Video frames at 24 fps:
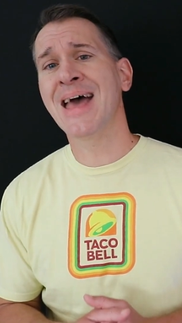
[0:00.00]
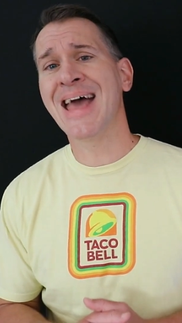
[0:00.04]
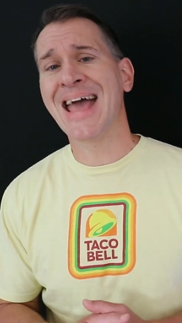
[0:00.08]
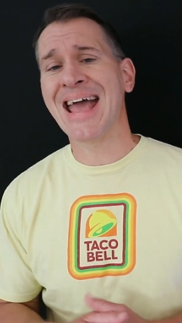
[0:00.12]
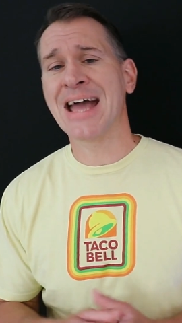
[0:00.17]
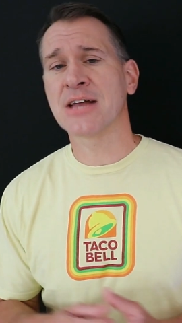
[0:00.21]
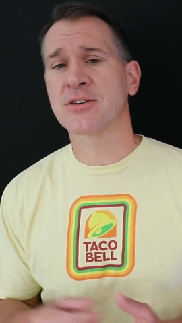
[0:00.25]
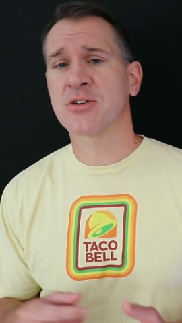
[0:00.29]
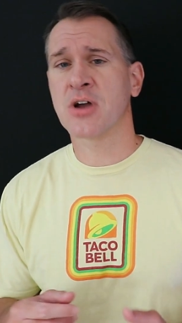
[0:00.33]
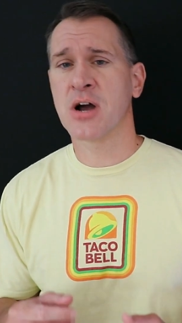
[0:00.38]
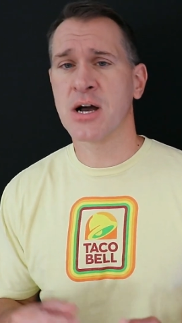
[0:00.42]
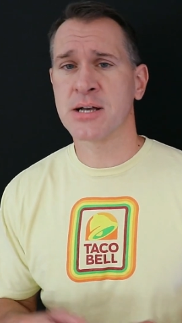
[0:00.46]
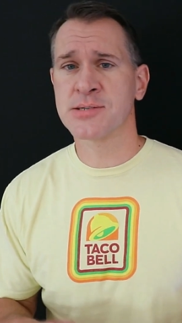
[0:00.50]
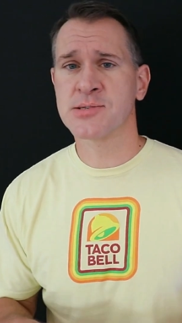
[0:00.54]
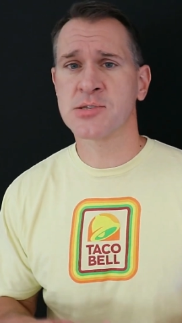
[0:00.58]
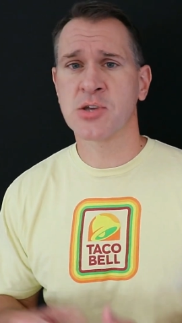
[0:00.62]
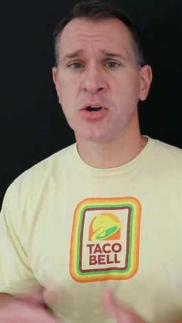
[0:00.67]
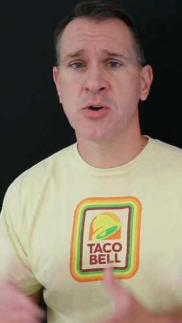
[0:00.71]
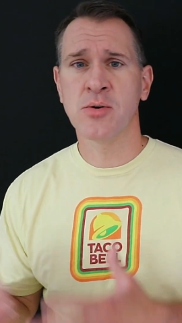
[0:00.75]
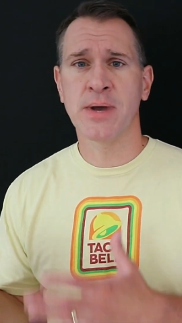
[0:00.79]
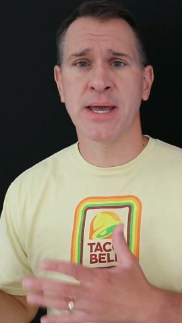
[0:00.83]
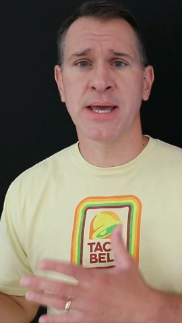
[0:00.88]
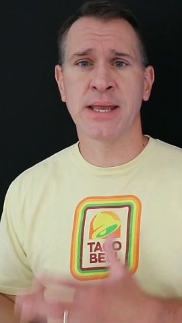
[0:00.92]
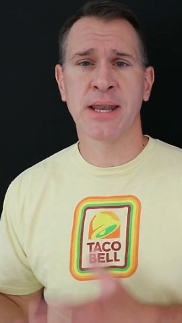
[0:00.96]
at
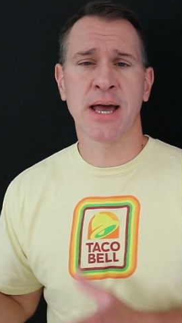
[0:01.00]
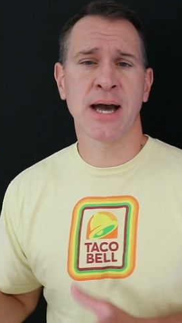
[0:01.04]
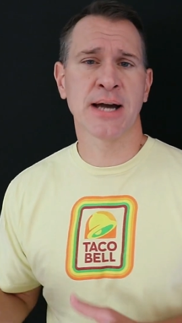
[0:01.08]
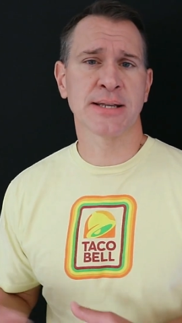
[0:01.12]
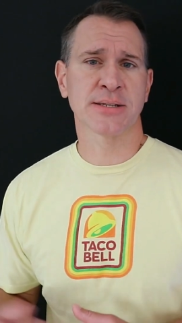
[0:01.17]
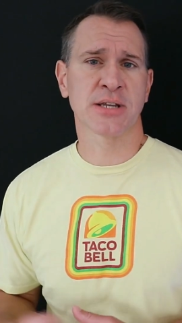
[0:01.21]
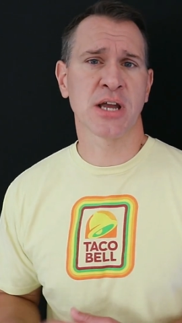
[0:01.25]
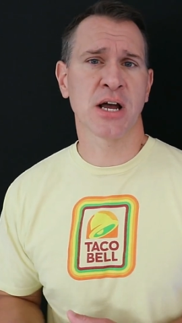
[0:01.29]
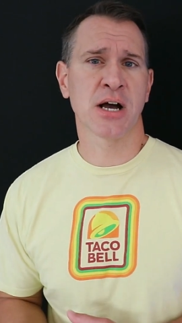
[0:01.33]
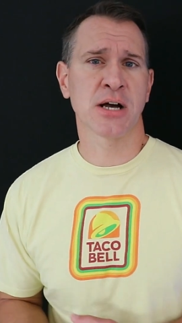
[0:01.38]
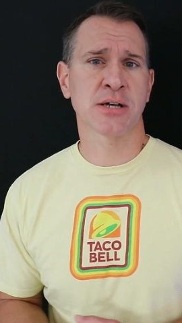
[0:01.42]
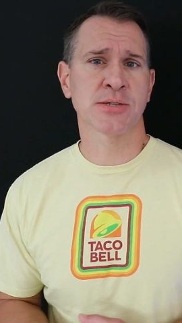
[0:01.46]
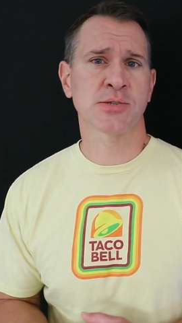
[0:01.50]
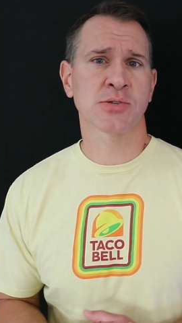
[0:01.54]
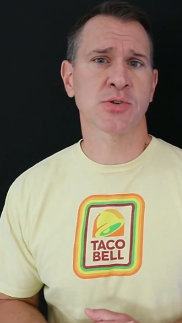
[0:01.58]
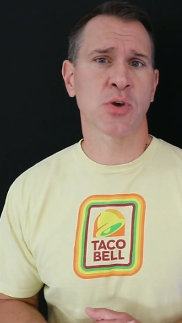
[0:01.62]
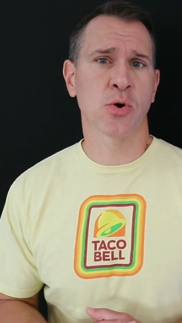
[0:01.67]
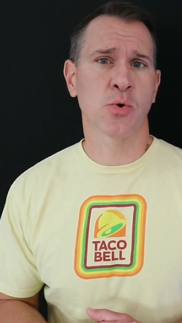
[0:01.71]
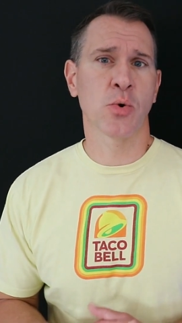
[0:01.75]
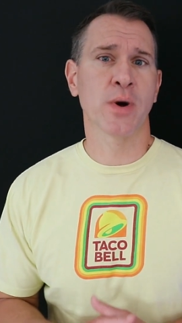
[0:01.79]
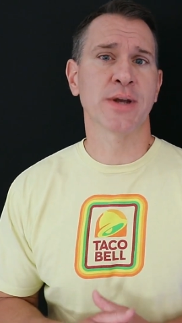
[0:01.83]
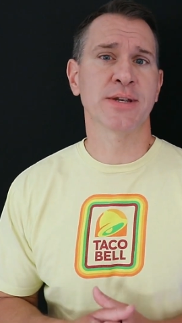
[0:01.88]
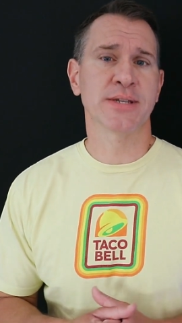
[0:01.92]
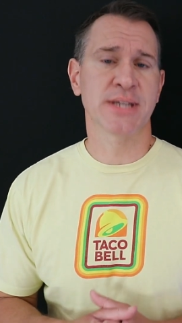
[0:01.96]
Costco and on
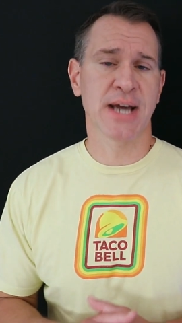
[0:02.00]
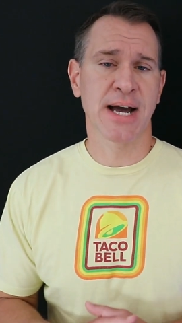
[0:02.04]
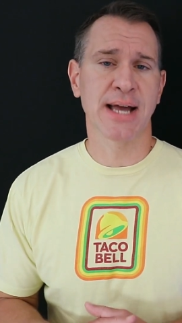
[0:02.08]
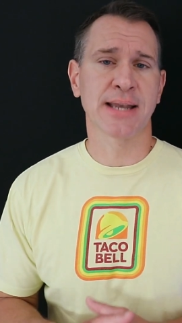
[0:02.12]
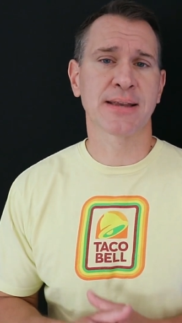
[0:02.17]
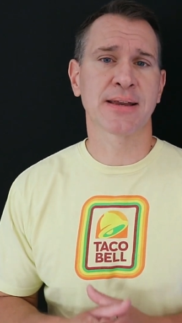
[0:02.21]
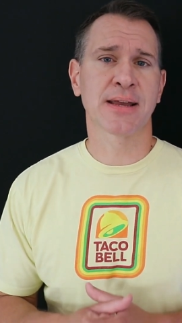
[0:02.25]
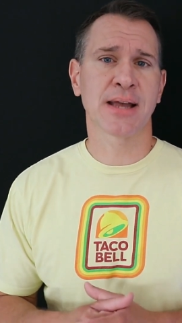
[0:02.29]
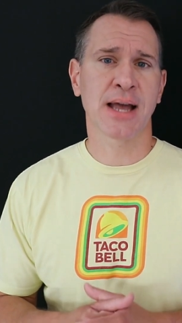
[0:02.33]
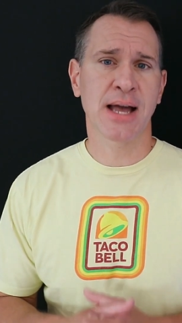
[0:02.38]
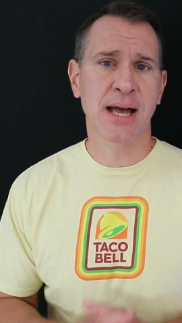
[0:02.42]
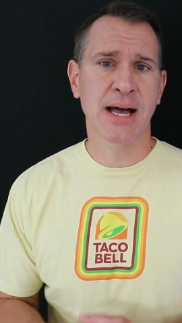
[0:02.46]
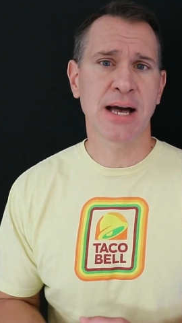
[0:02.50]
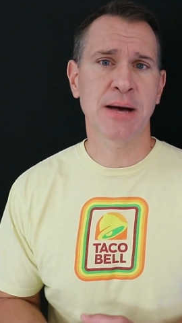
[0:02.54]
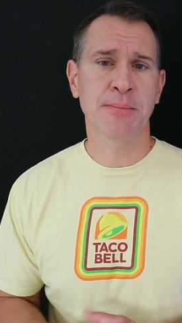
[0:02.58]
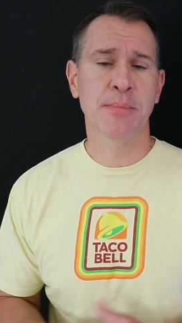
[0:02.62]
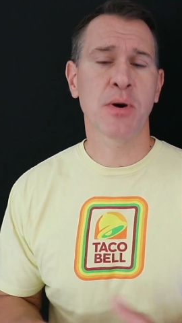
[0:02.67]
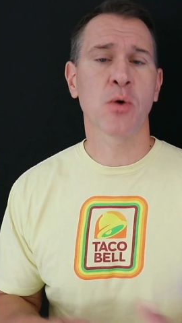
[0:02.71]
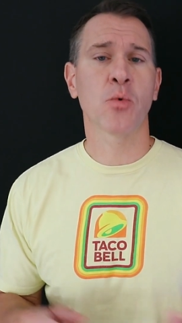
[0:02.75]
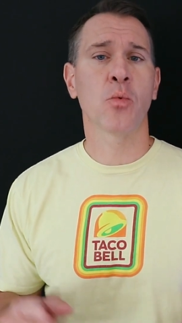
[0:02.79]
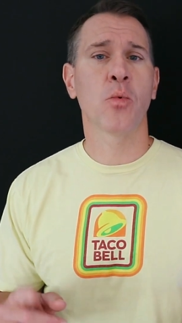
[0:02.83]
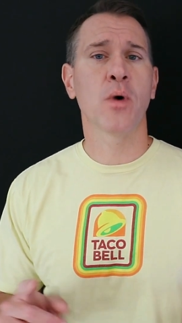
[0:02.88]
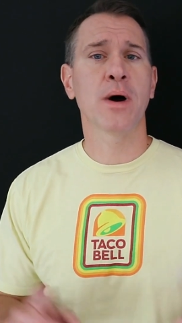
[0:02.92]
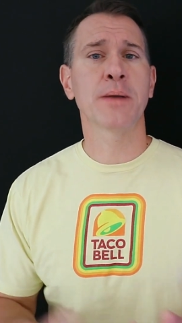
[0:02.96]

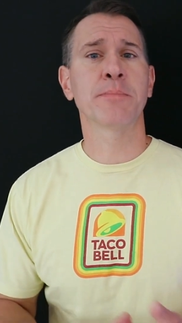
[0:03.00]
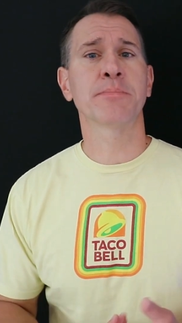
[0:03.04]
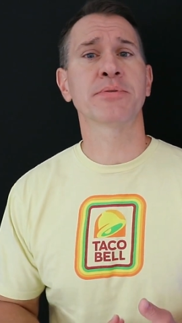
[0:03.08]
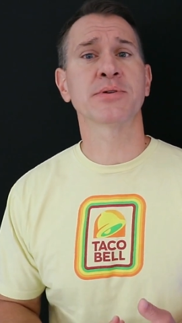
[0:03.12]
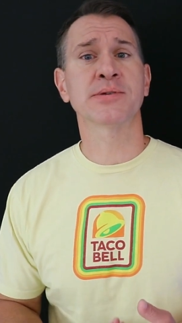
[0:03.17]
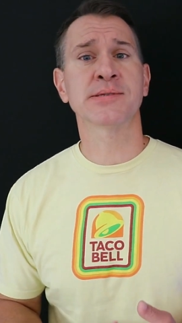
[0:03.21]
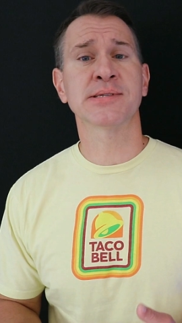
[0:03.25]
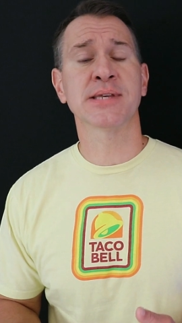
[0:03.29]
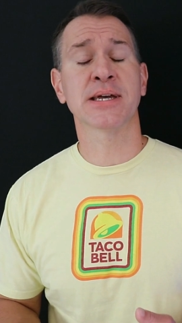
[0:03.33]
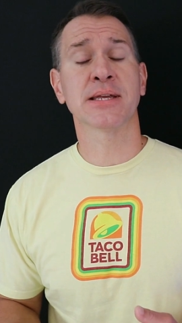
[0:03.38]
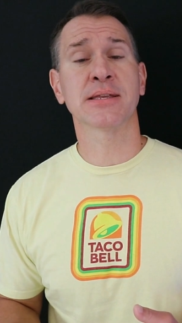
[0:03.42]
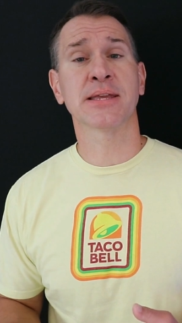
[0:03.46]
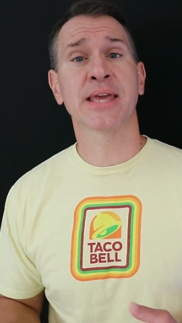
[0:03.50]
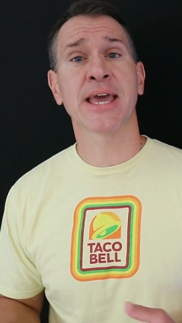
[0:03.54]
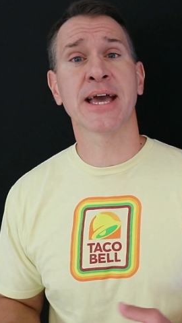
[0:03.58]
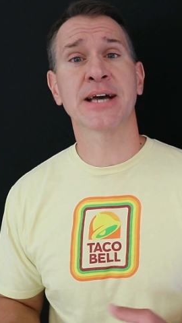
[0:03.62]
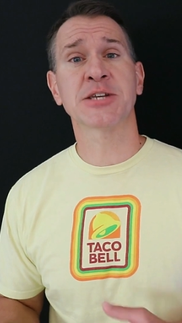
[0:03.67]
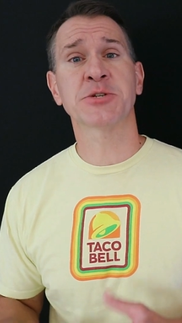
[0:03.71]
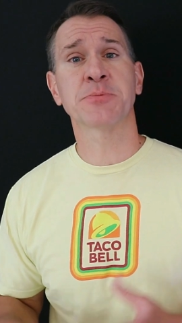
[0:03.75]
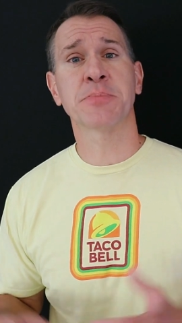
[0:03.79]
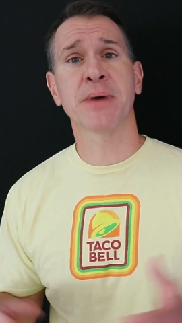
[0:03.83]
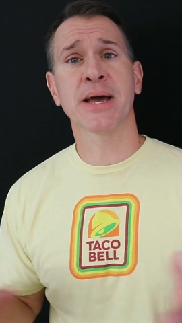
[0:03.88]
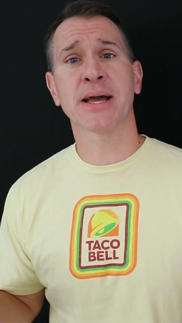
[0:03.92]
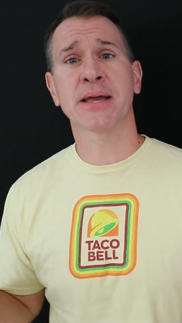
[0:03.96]
Costco.com, 1%
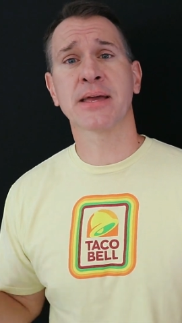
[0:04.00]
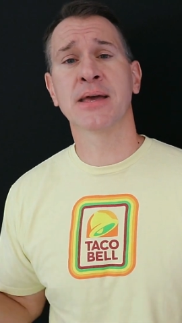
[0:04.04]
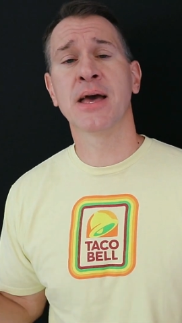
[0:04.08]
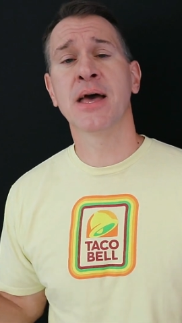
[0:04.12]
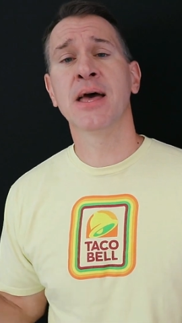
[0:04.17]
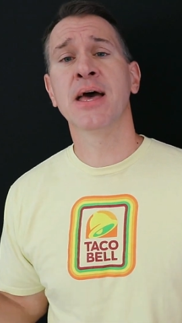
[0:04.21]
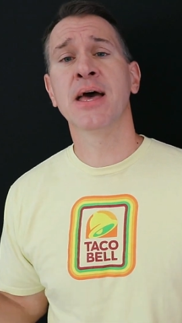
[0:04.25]
cash back